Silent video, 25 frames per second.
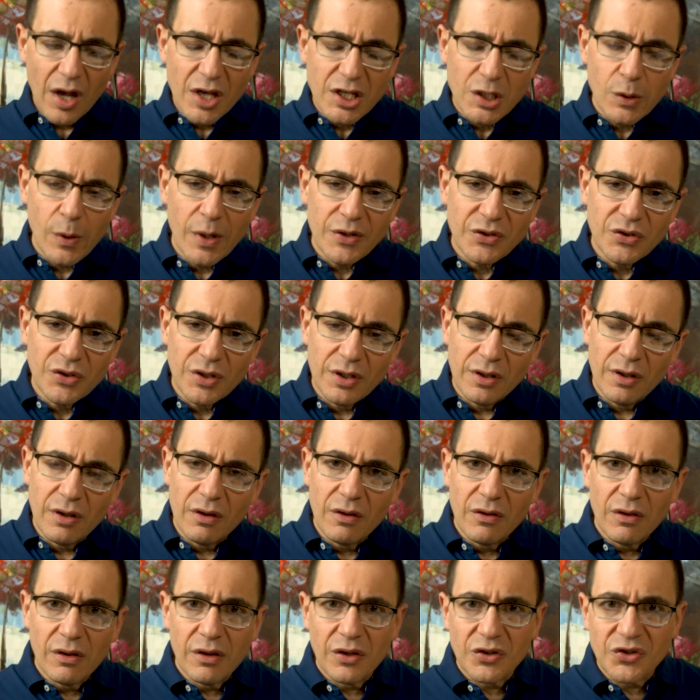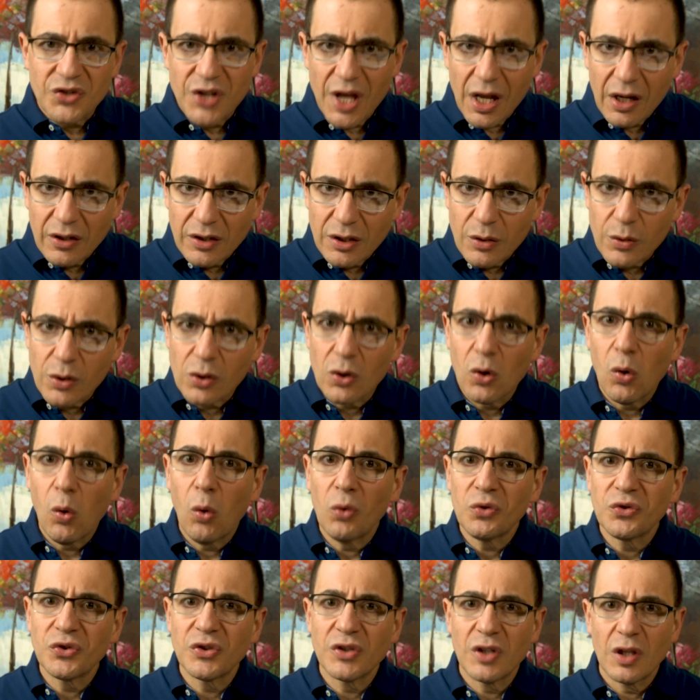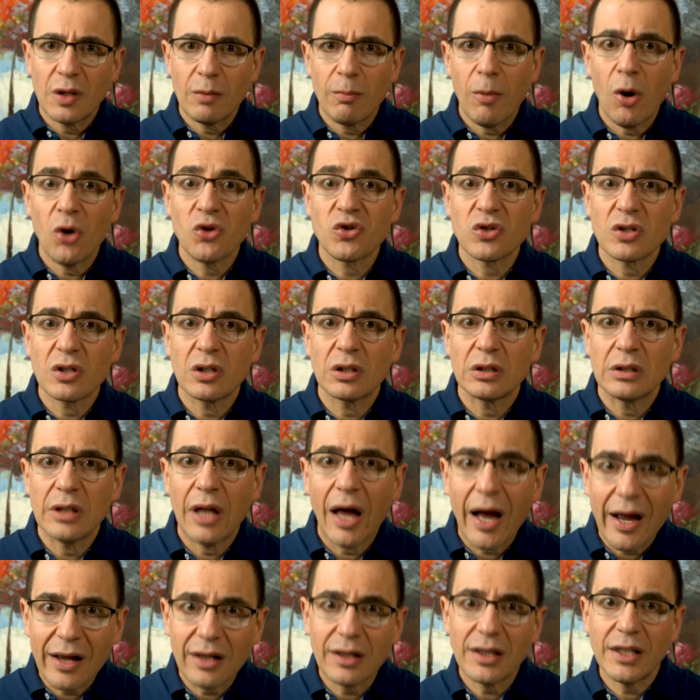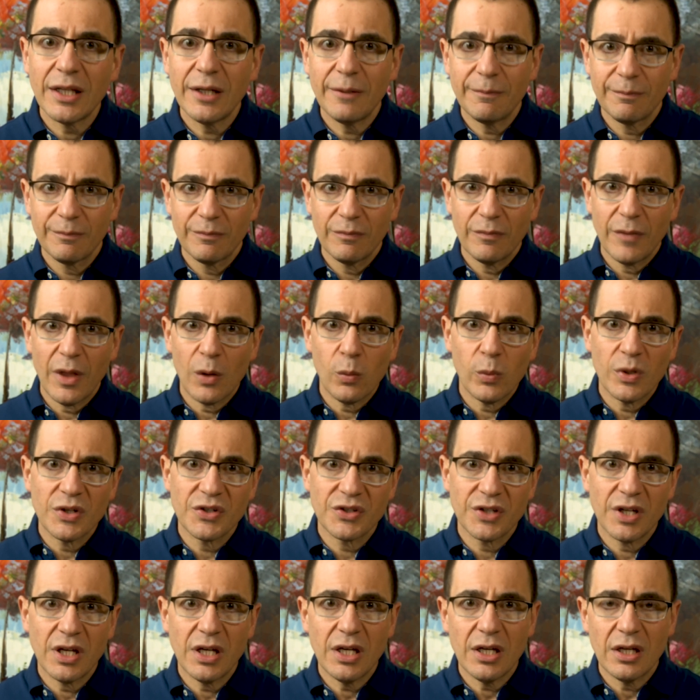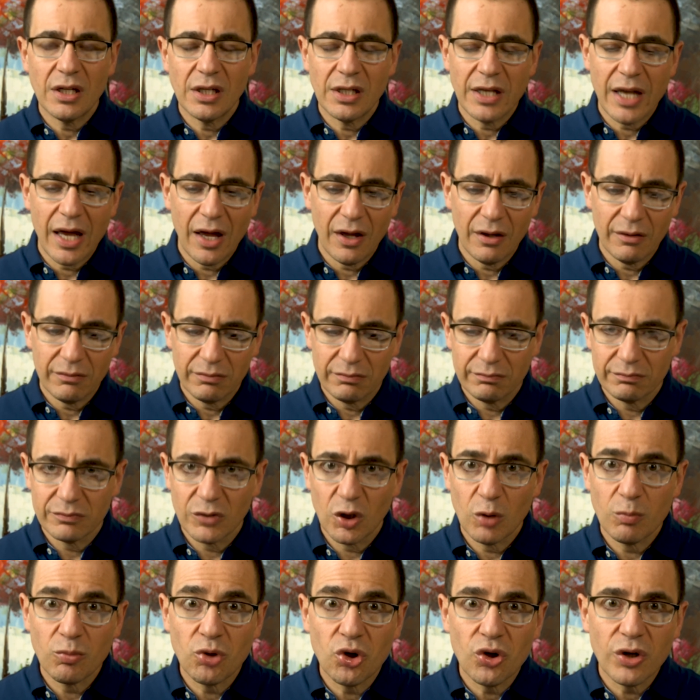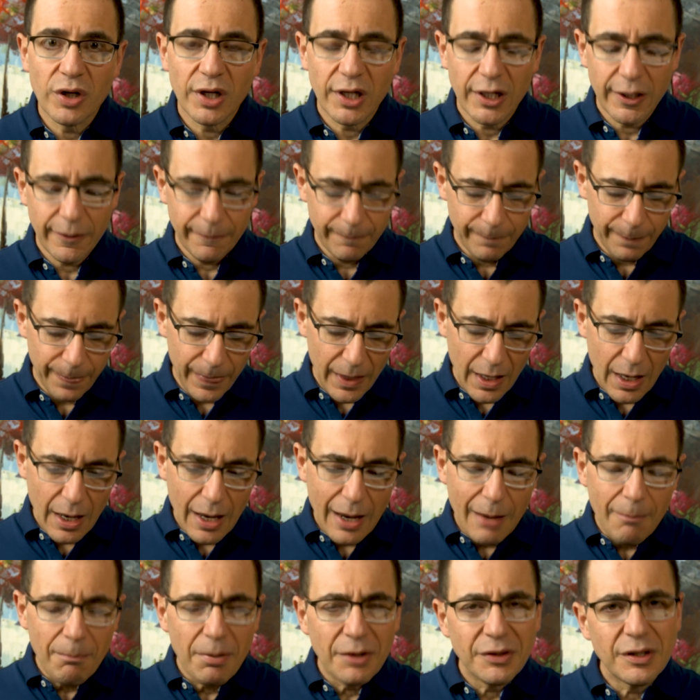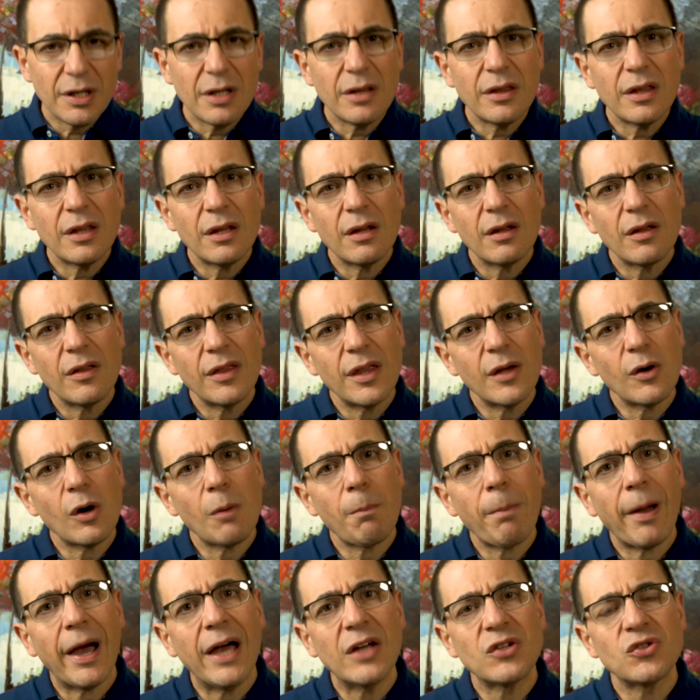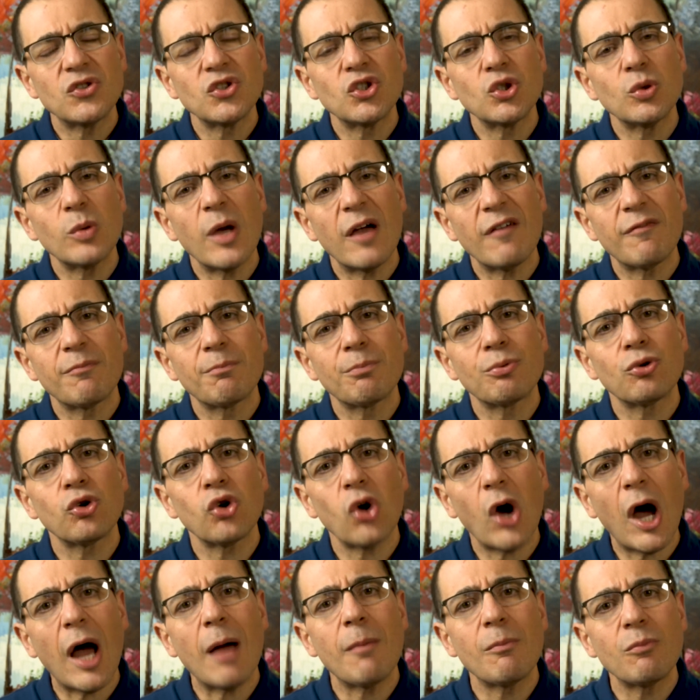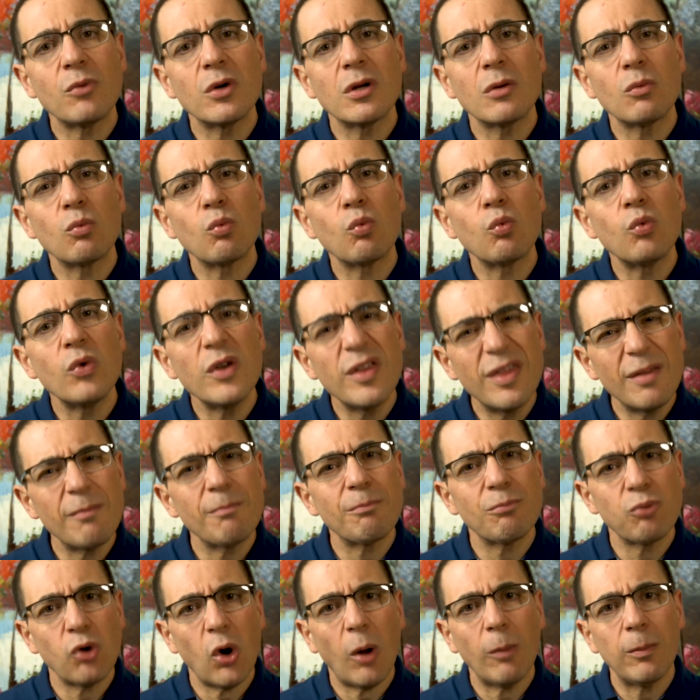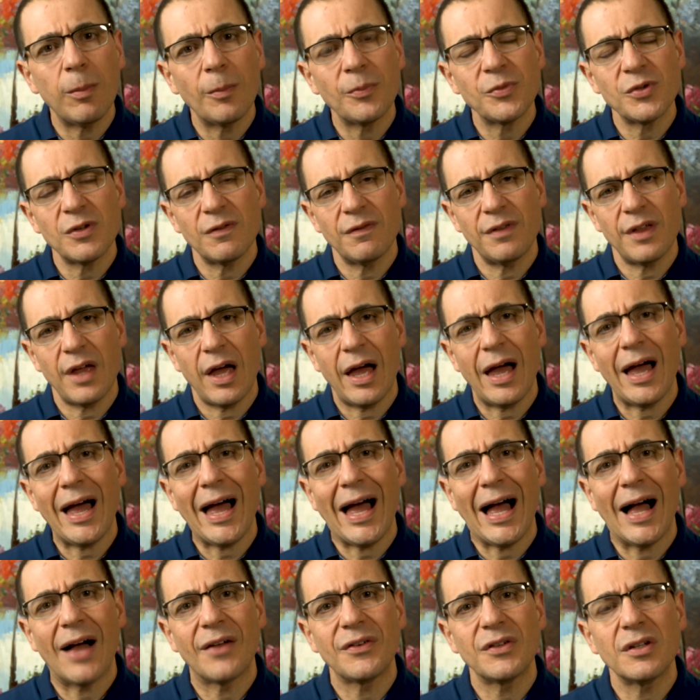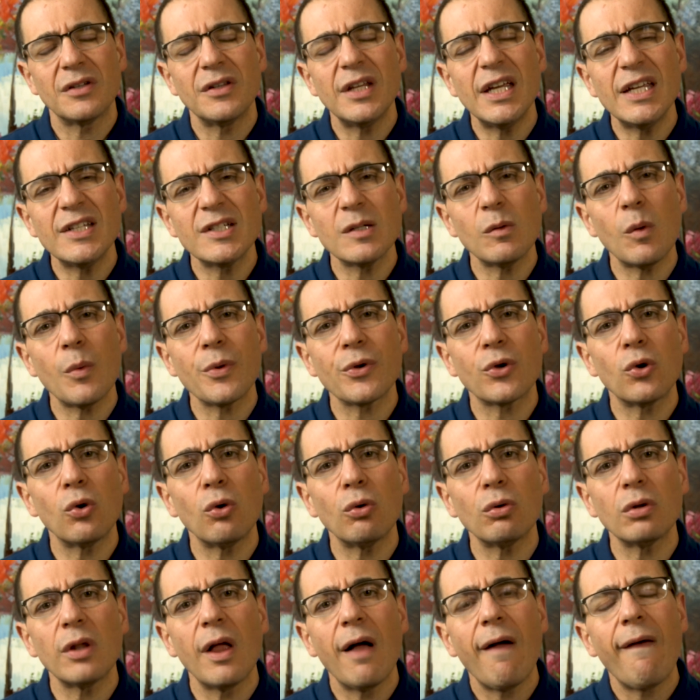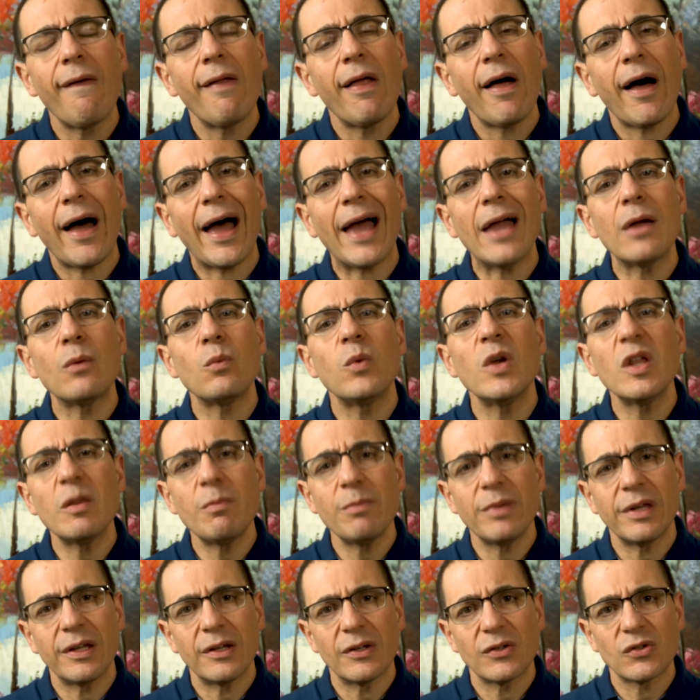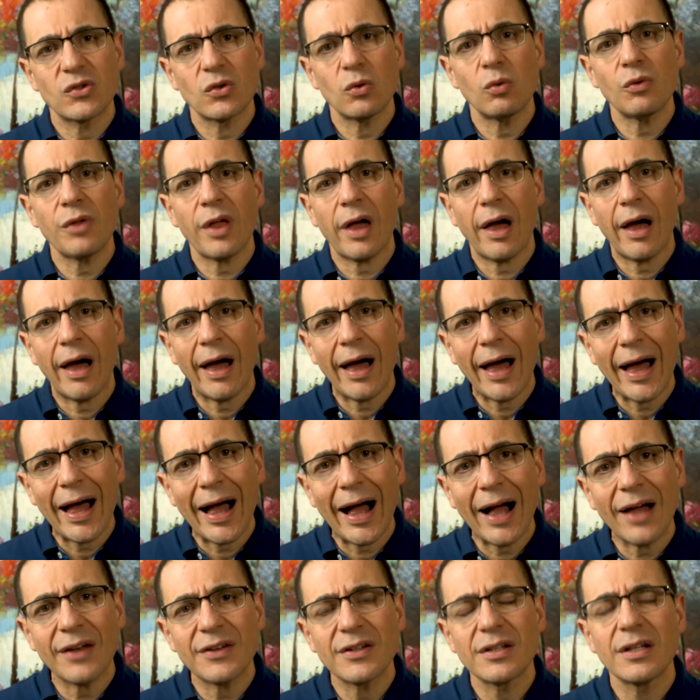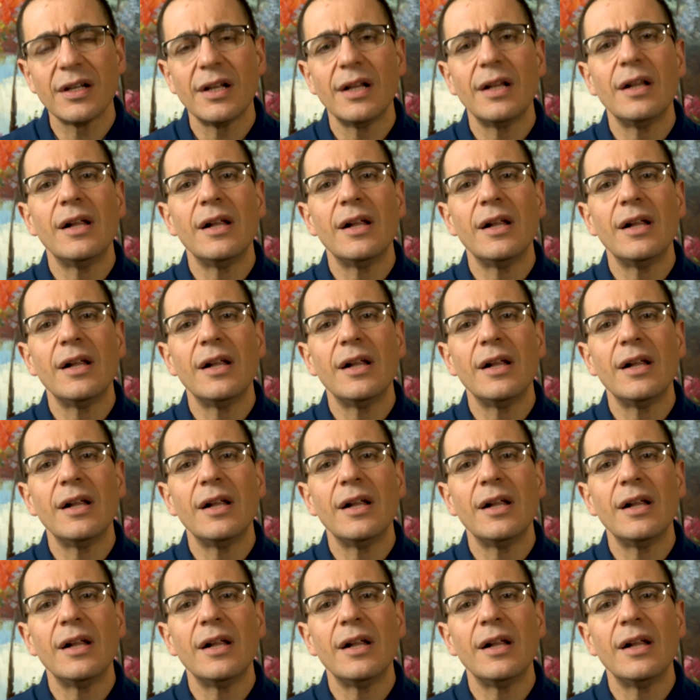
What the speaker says: So as I said, the secondary causes are the most likely that we see in our community. But then there are patients who have primary rhythm problems of the heart. And these are what we call arrhythmias, or the heart